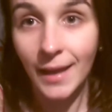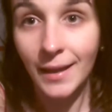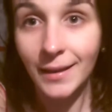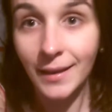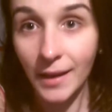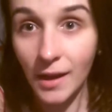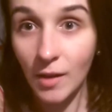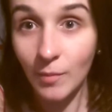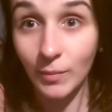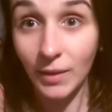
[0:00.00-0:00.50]

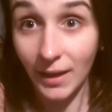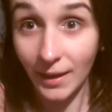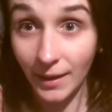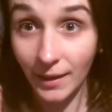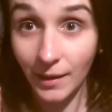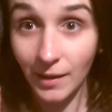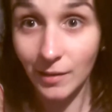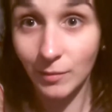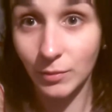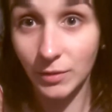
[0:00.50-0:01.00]
Yeah, I'm
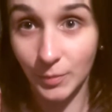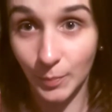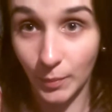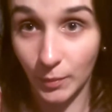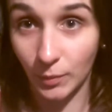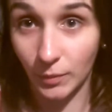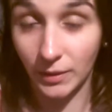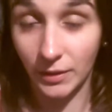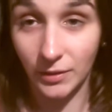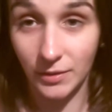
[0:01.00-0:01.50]
lucky I was
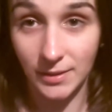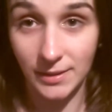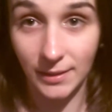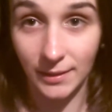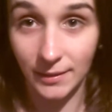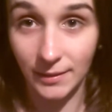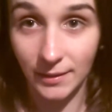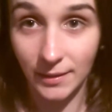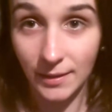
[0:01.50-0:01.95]
born in New Zealand.